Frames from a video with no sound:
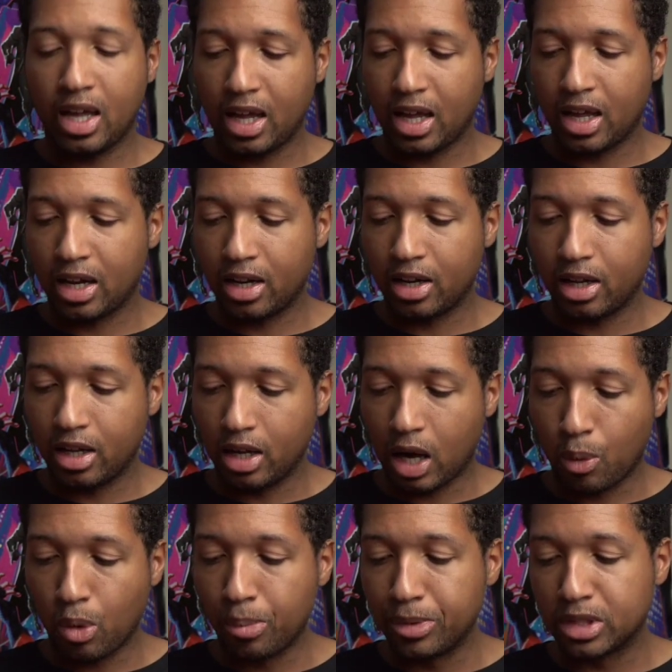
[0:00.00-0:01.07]
And
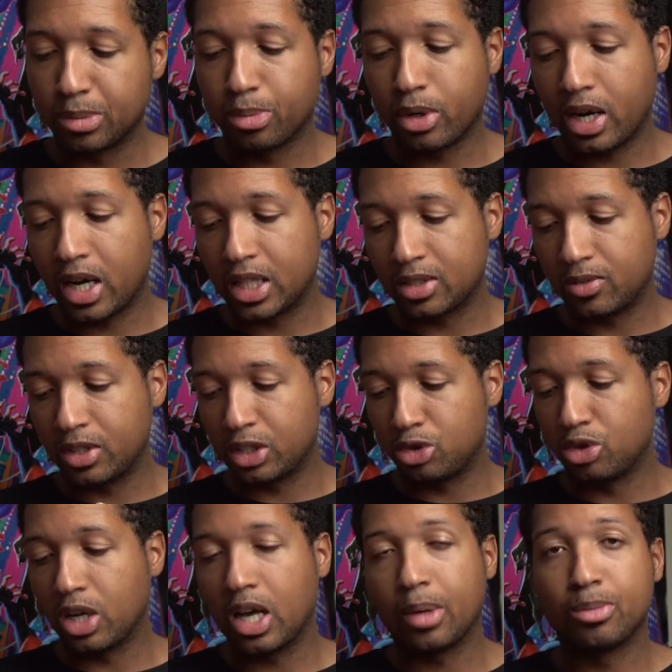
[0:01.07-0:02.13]
I won't be surprised if this
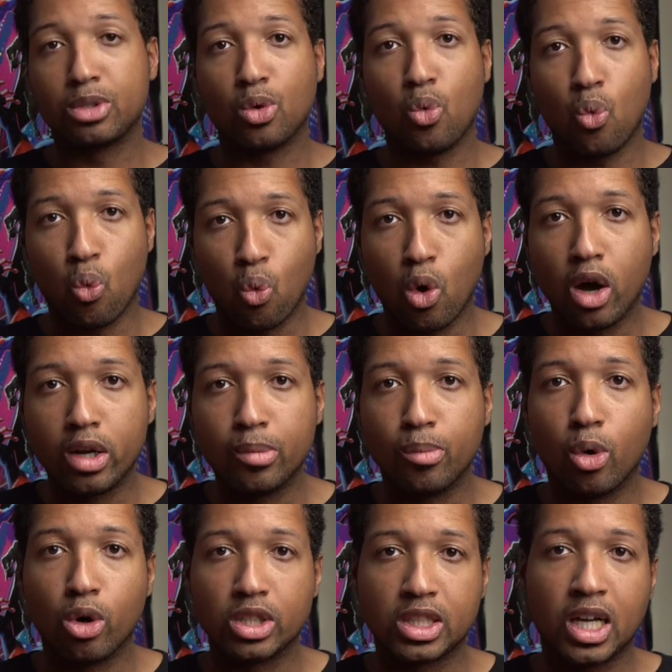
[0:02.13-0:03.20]
drops one
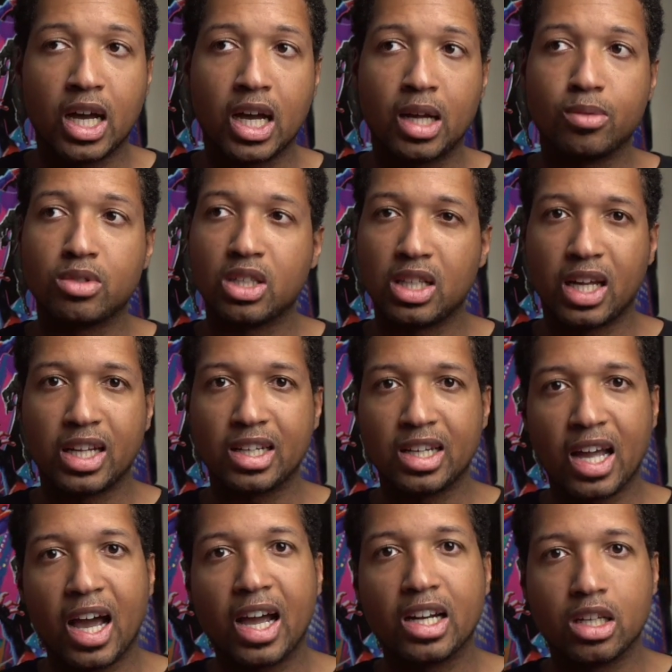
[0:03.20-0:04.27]
more time to like
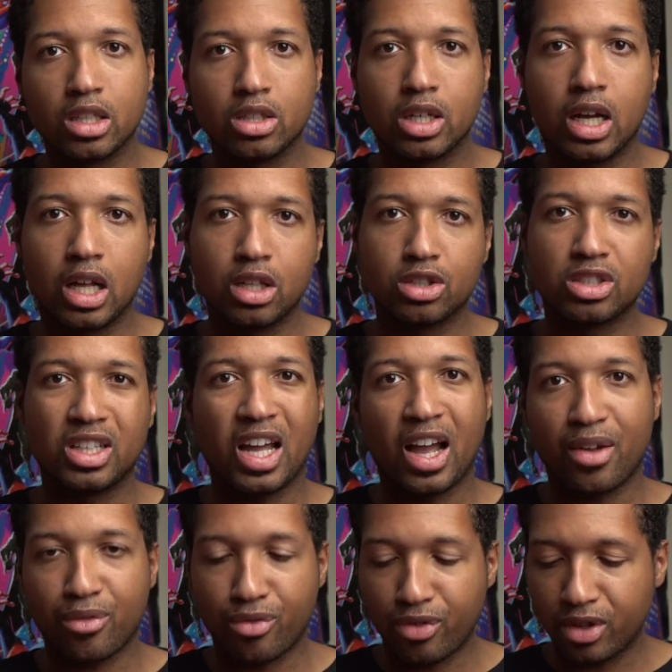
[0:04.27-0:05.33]
$900,
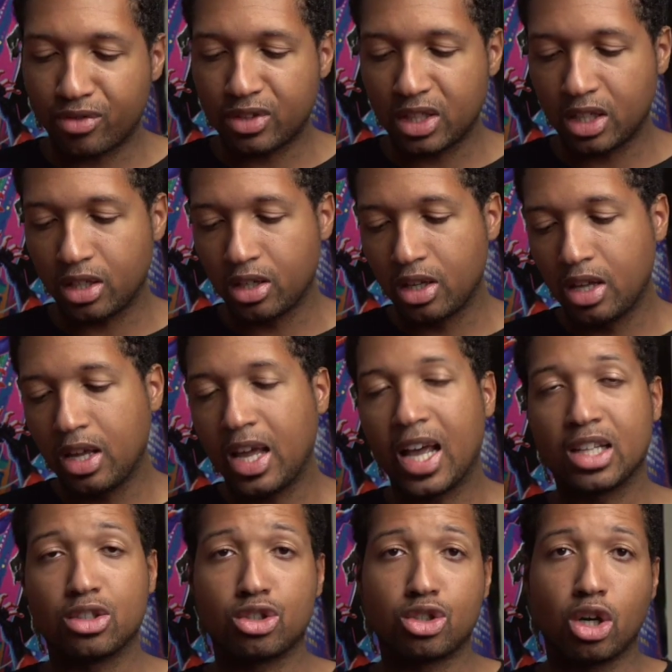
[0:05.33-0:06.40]
$950
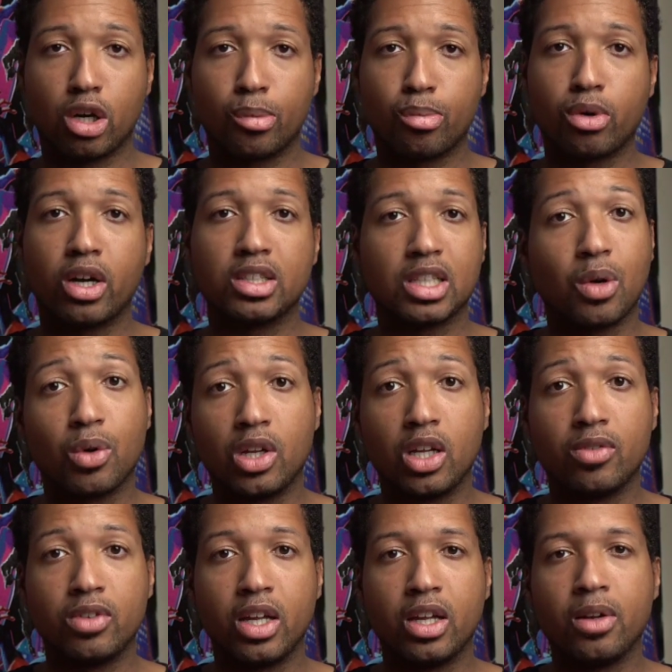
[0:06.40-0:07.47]
as a starting price. I would
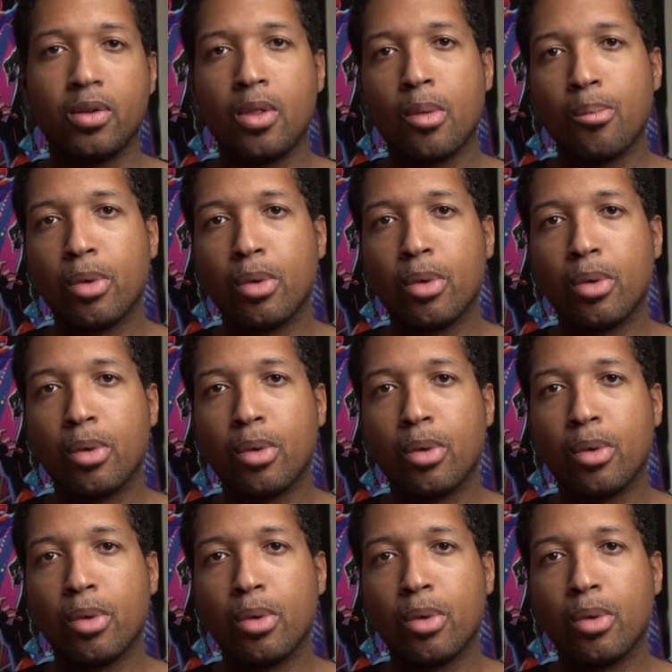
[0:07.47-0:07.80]
love that.